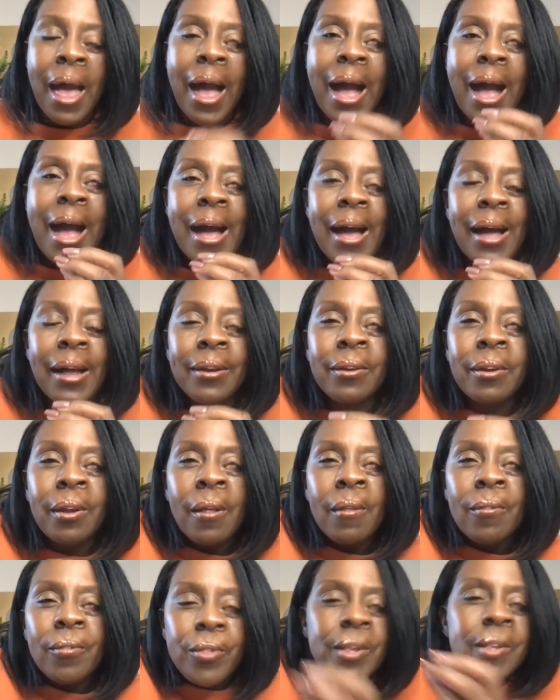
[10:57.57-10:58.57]
And
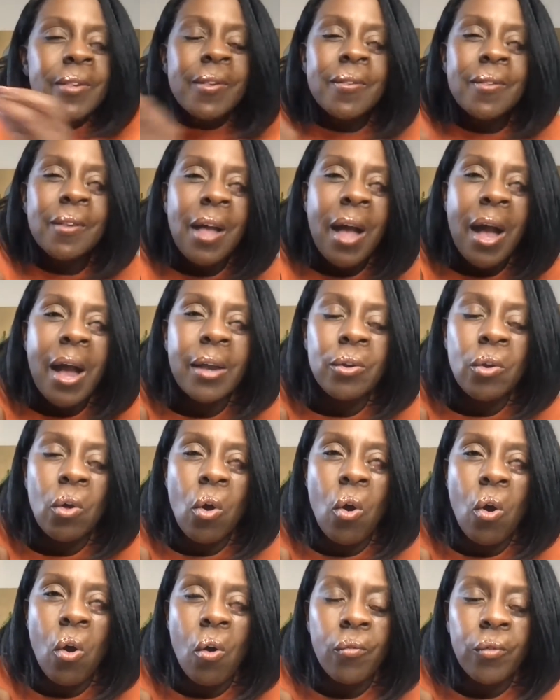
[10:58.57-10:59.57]
this is a kind
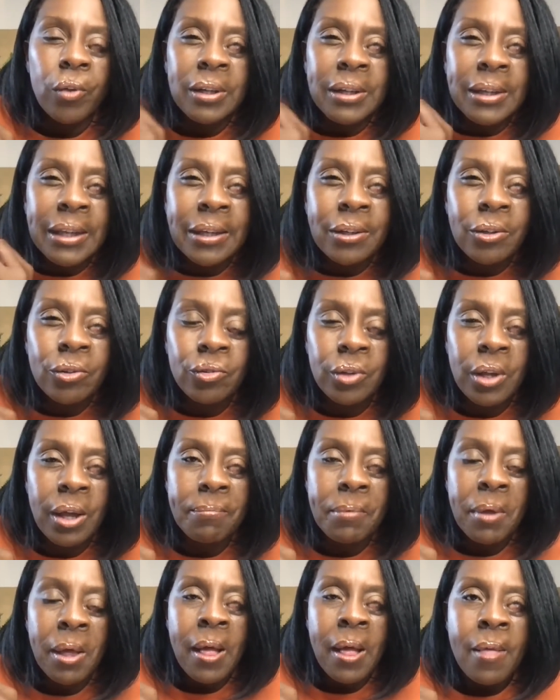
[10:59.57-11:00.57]
of
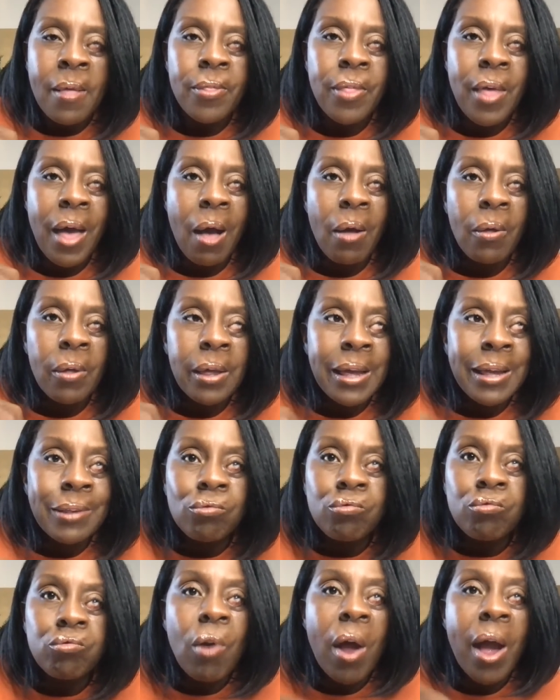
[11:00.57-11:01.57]
leadership that
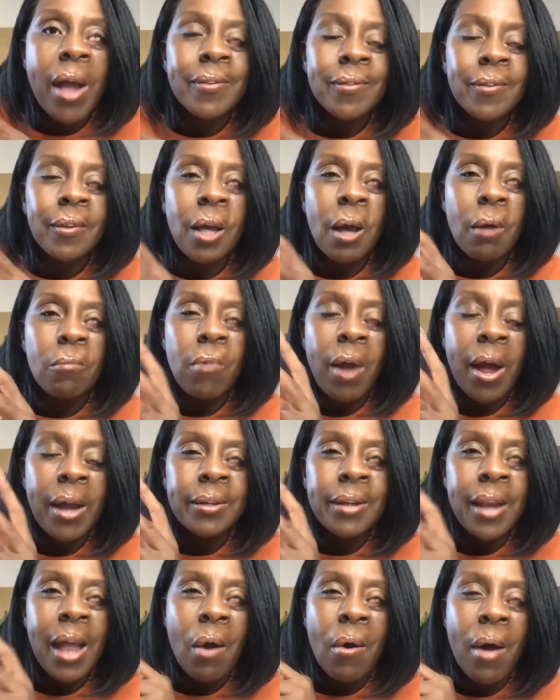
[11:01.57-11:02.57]
is rising up right
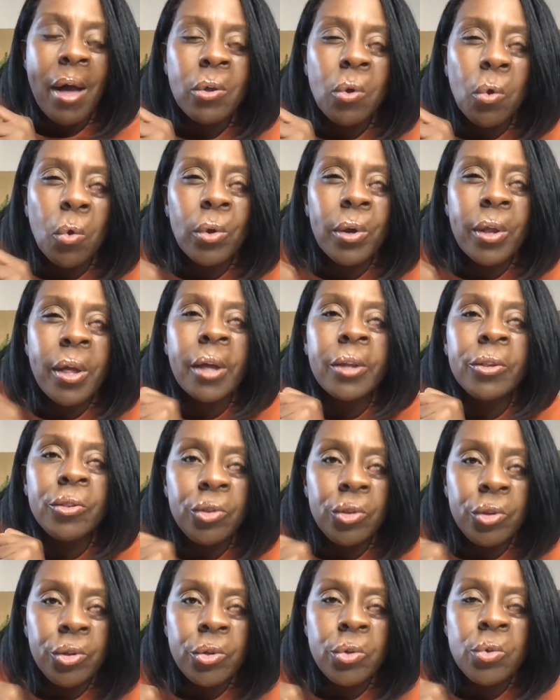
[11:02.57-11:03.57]
now. I call it a
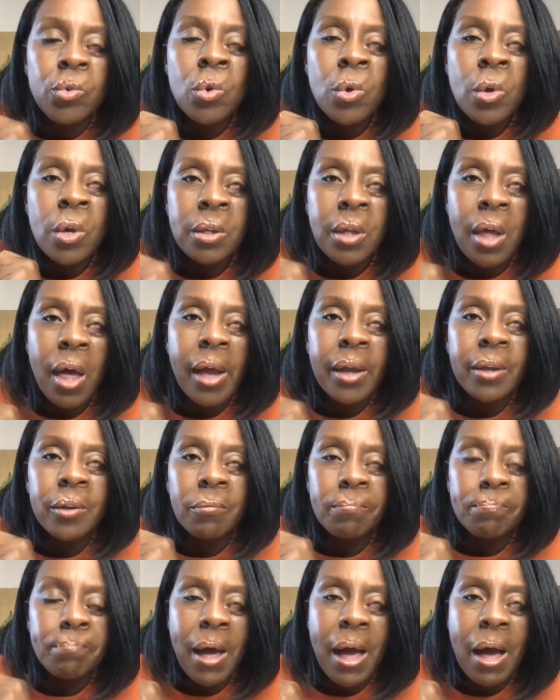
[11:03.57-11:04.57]
new kind
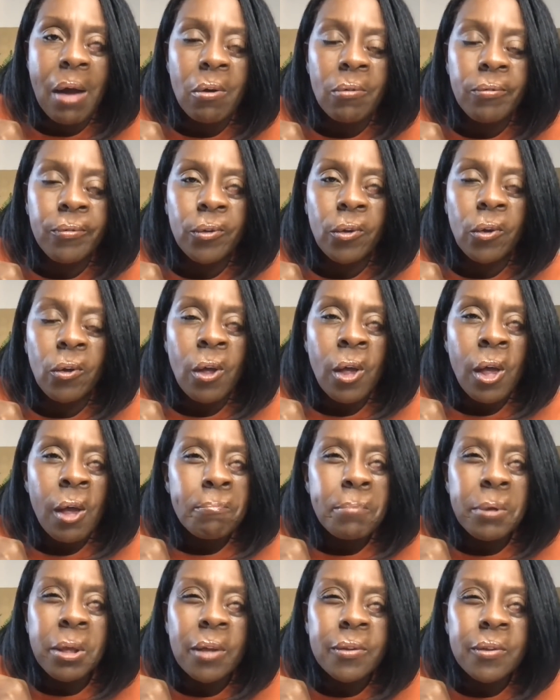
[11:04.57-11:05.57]
of powerful
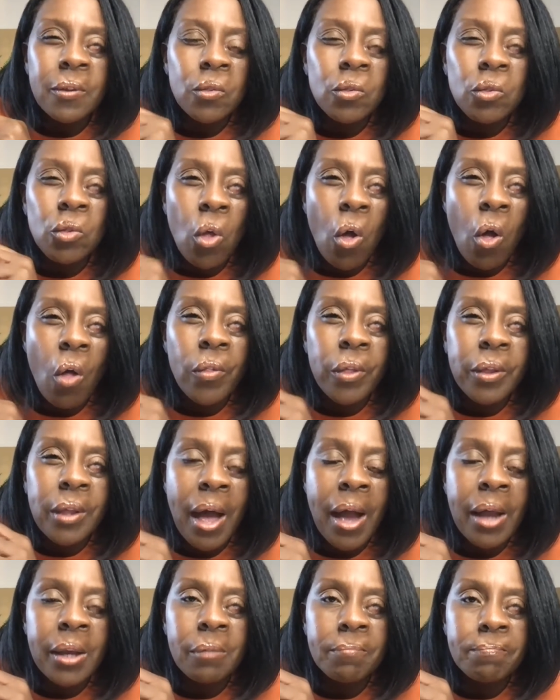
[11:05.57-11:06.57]
because it's not the
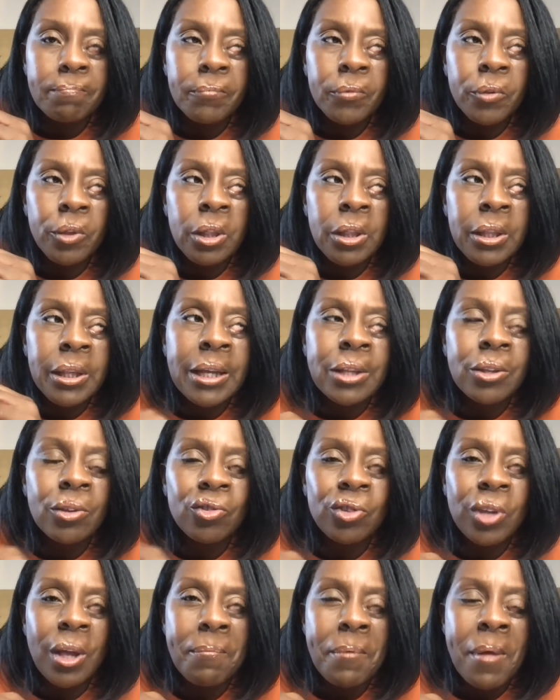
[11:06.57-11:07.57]
kind of
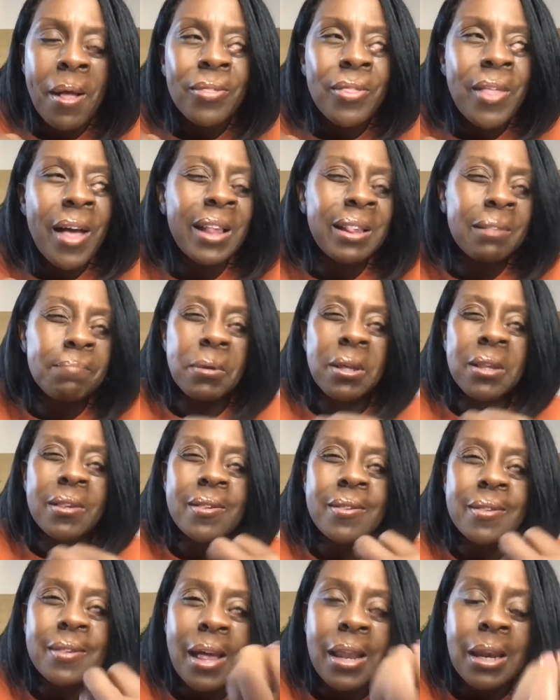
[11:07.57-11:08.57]
leadership that has been
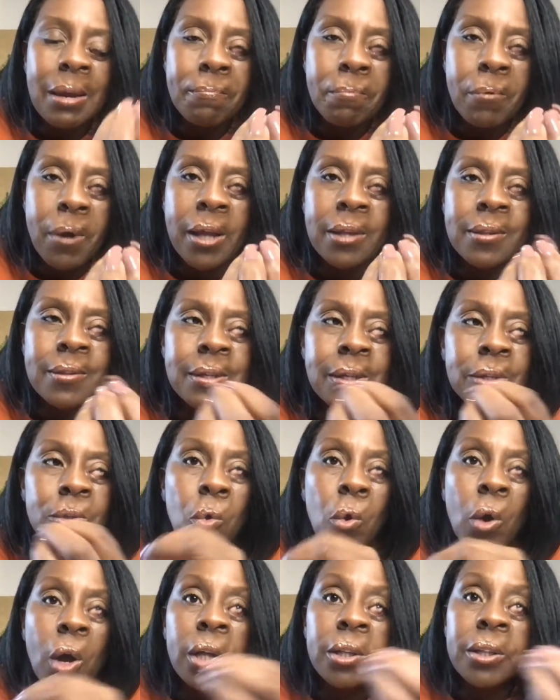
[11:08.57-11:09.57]
celebrated
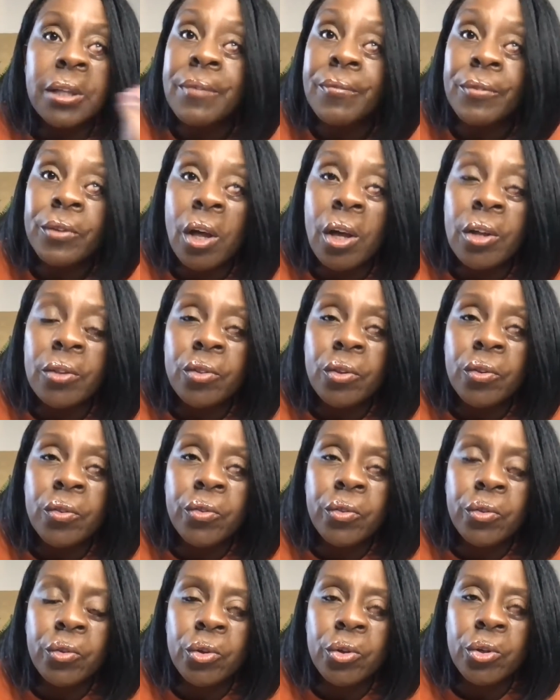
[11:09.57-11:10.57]
or even
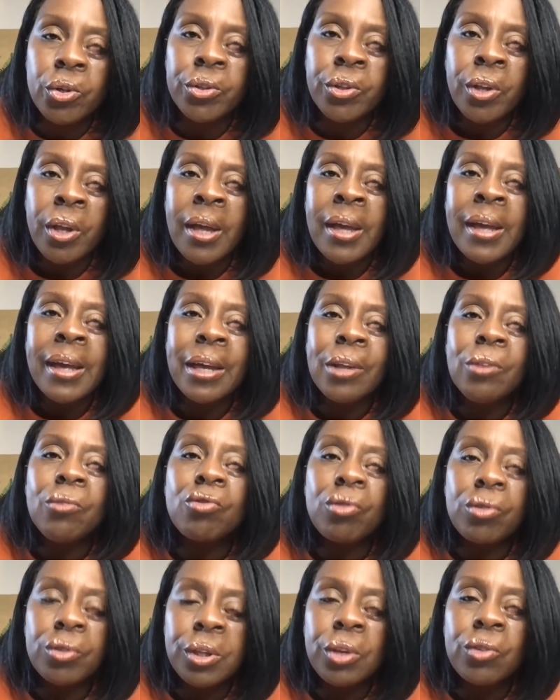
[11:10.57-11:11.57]
understood in
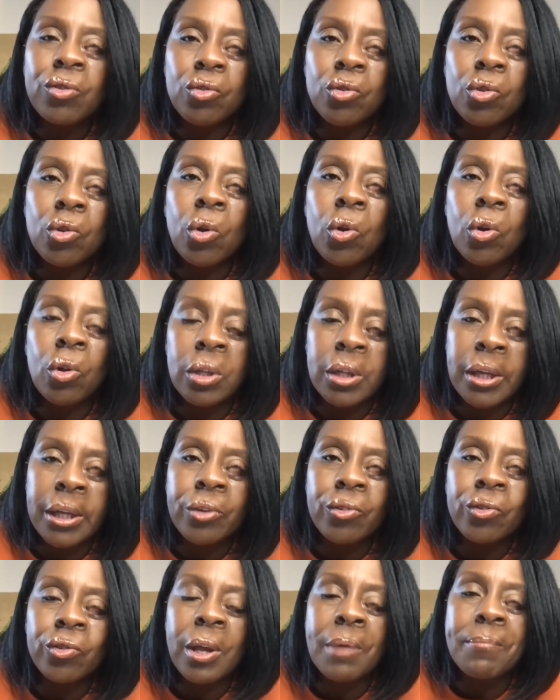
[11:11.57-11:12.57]
traditional
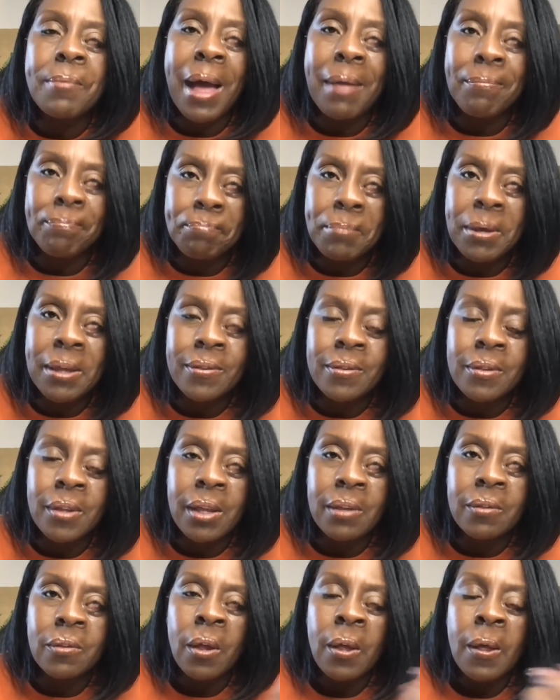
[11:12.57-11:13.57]
leadership and
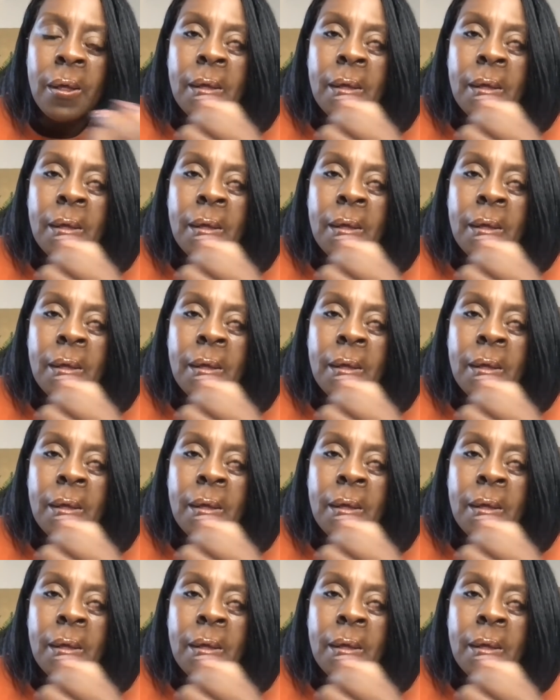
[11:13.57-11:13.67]
business.